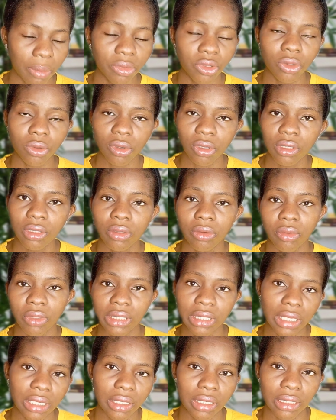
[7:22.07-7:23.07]
still going to
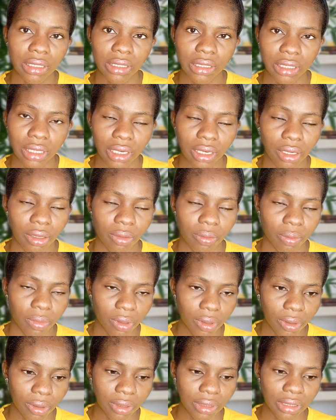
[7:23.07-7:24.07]
retain this channel,
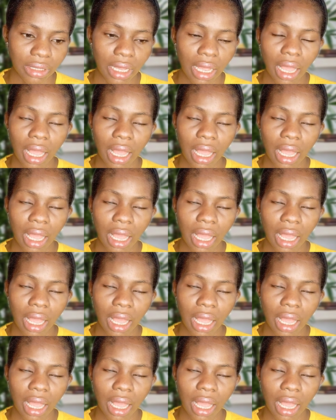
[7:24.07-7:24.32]
but